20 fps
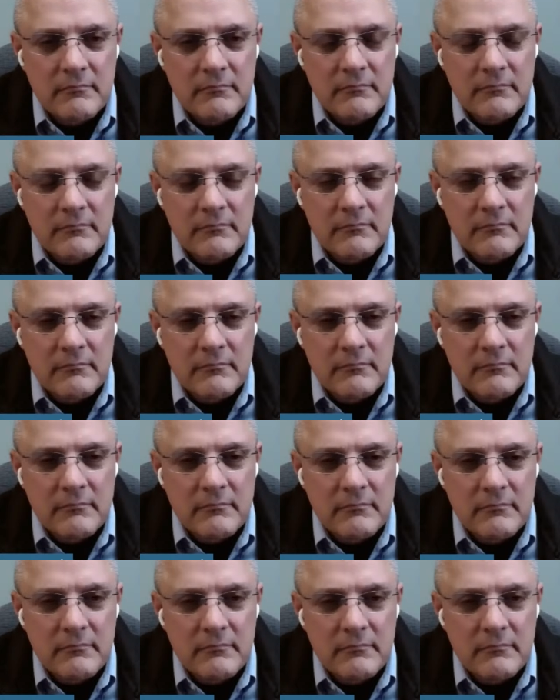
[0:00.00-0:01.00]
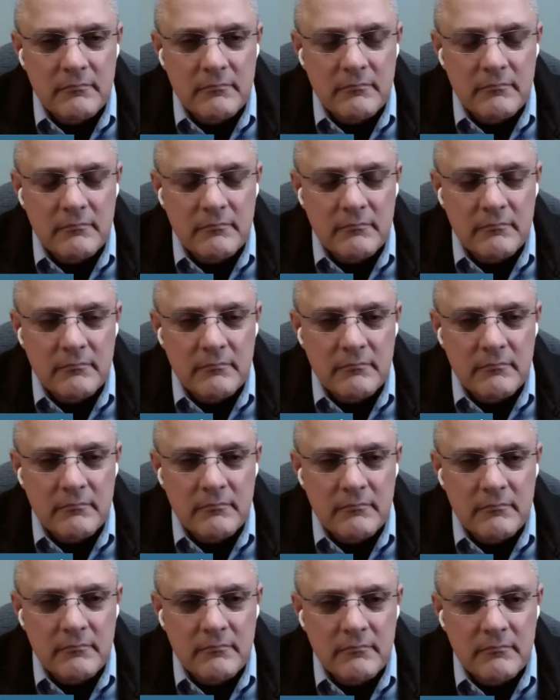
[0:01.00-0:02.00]

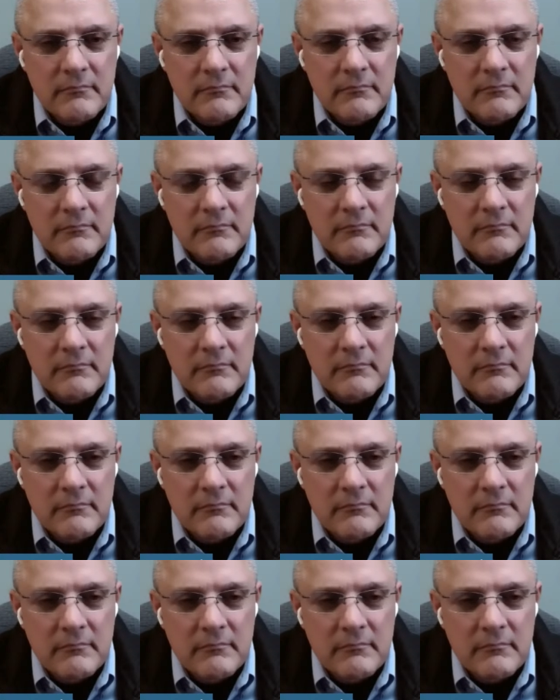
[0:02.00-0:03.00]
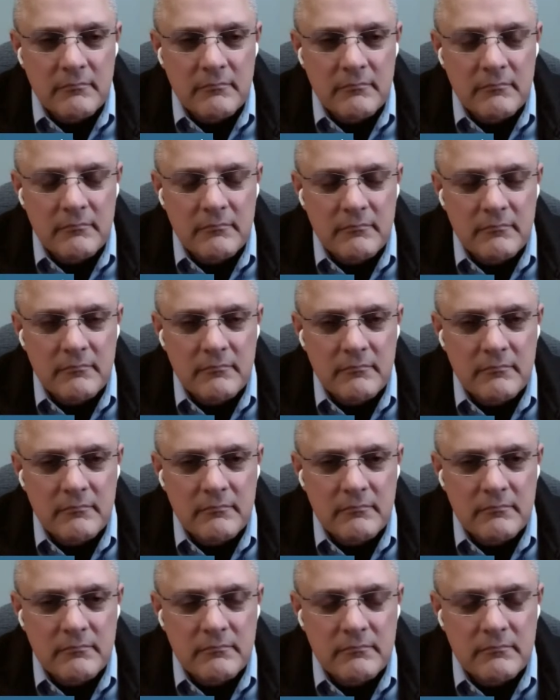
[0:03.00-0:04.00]

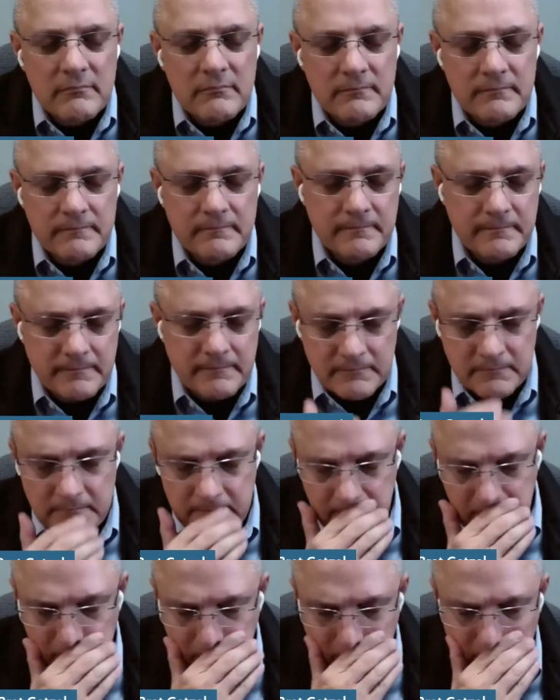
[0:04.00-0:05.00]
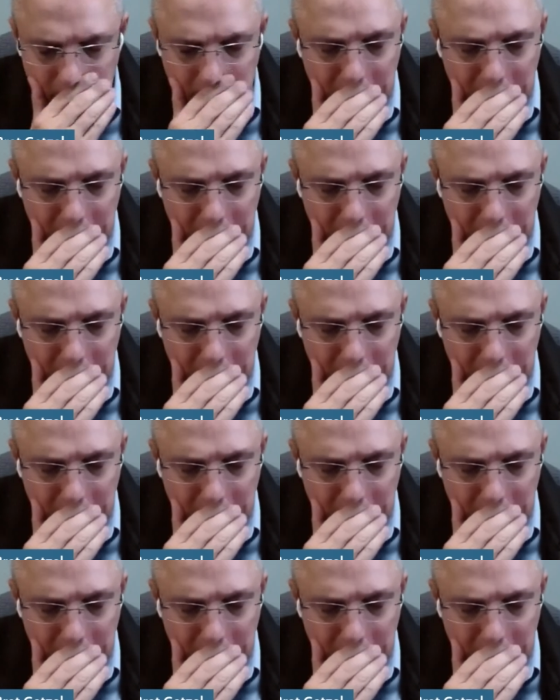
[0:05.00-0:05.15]
[no speech]